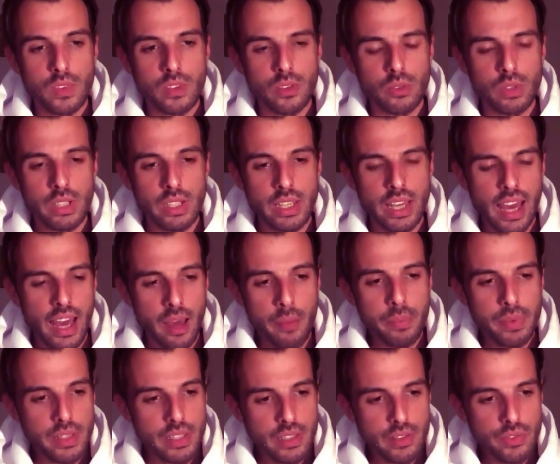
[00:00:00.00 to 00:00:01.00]
really
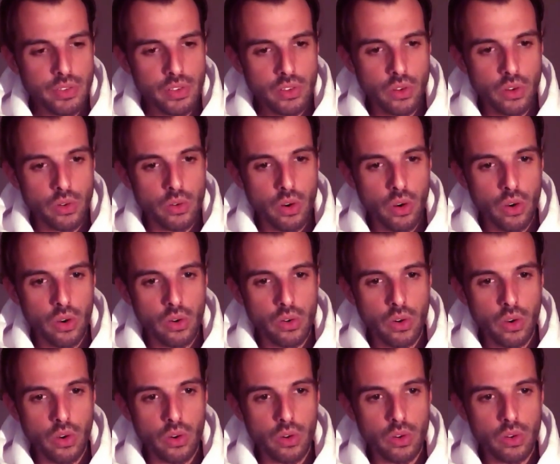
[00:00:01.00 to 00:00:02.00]
happy even,
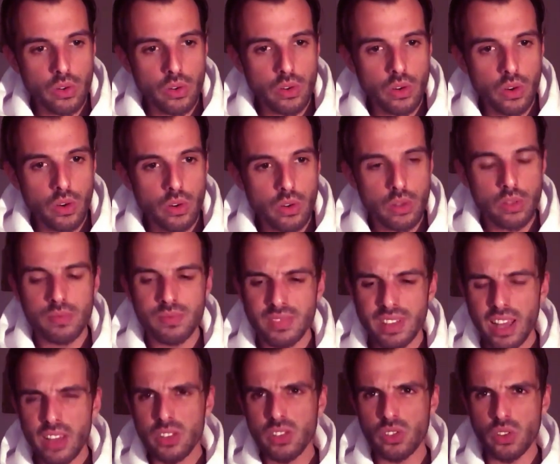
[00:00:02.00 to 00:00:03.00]
or
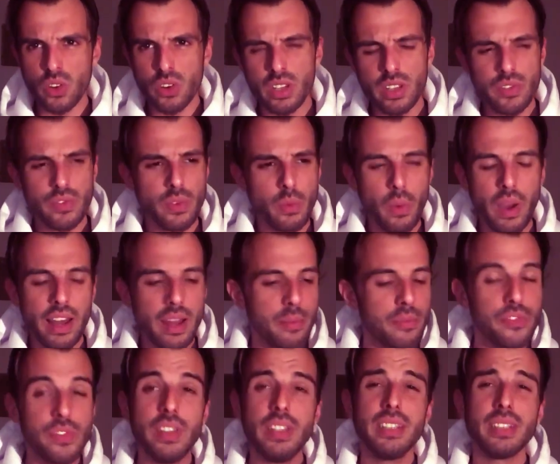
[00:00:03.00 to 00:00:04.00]
assertive, while I'm
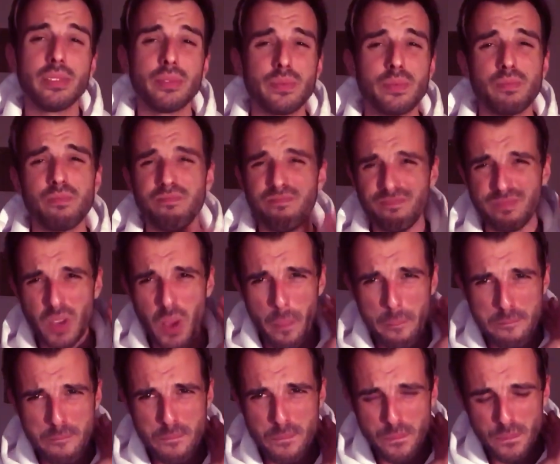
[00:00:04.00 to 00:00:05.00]
feeling
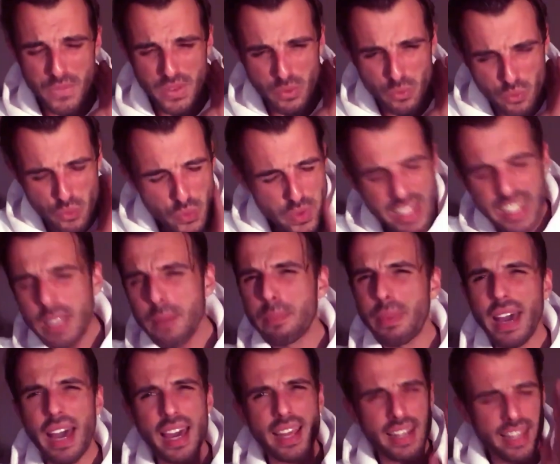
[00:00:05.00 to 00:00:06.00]
really
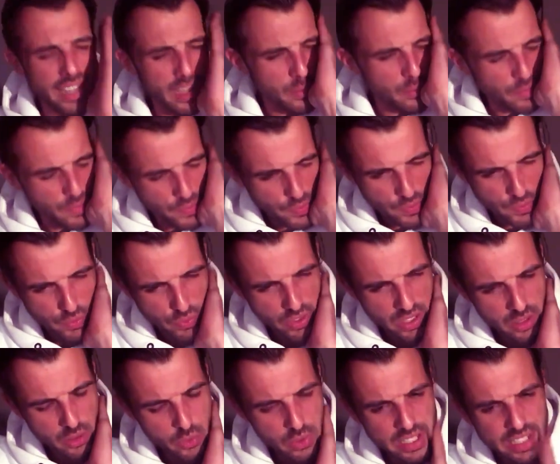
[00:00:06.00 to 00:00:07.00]
bad, like I'm
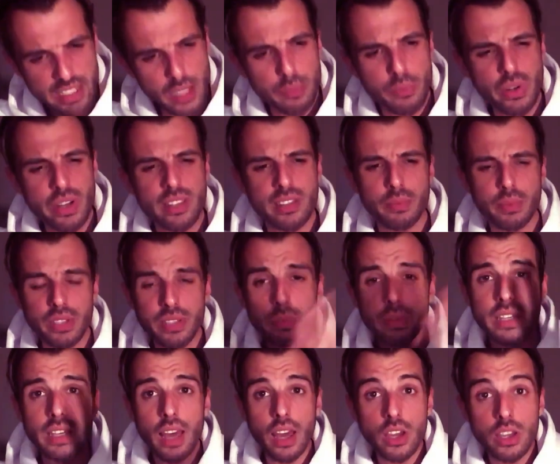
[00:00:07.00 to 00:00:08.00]
feeling really depressed. But it's
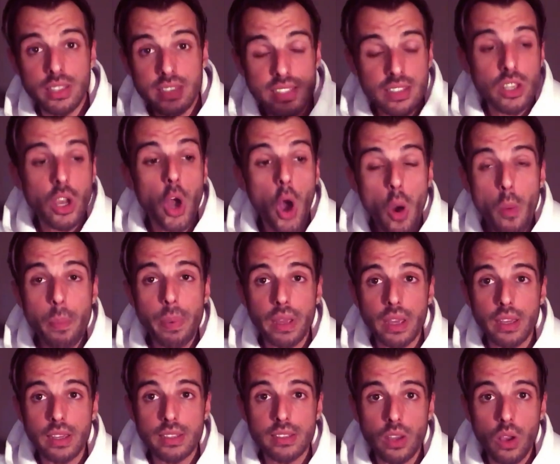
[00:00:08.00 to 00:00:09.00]
because it's a
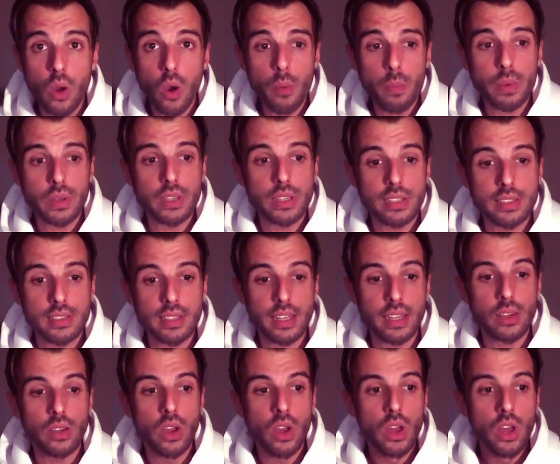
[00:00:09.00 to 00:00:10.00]
coping. It's
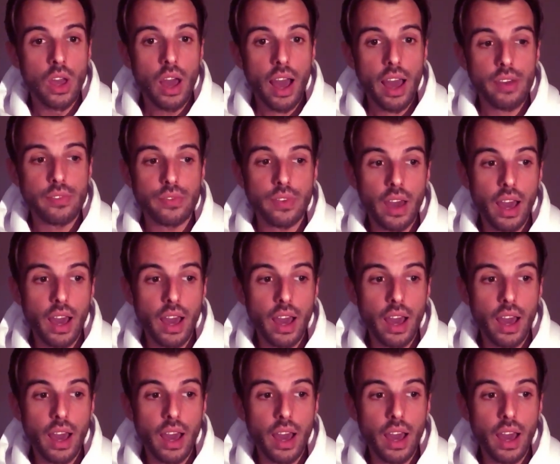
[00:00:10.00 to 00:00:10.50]
like I